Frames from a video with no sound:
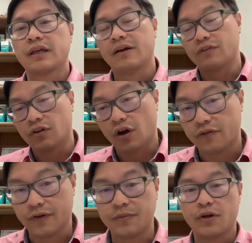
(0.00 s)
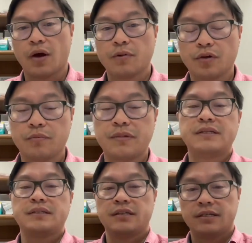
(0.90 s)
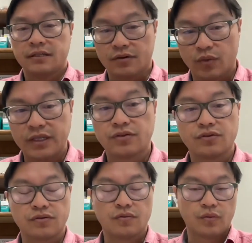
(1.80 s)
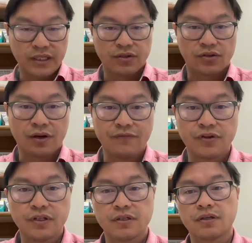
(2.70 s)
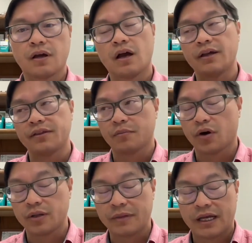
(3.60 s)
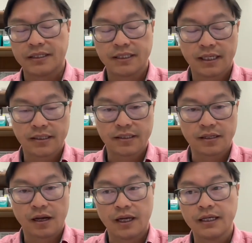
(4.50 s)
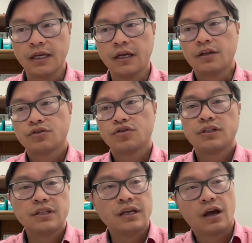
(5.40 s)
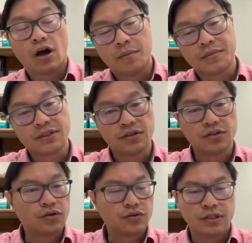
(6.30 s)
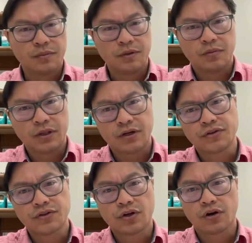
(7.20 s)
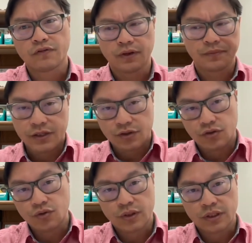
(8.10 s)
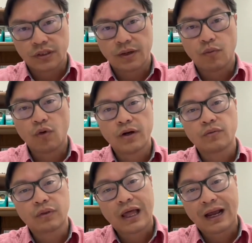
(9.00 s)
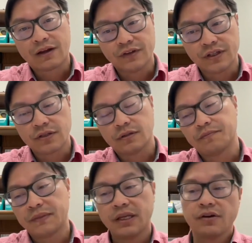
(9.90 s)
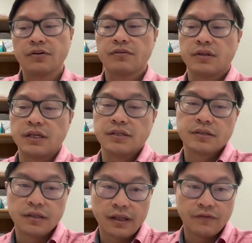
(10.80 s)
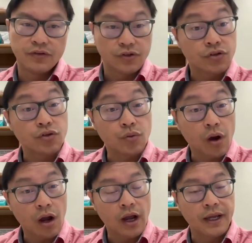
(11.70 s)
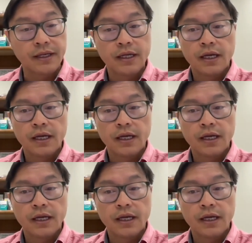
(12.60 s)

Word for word: They have a lot of abdominal obesities. Their waist, waist circumference is high. Their body mass index is high. So you see the opposite. You don't see people that are starving as you do with the type one lack of insulin. Here, the insulin levels are too high.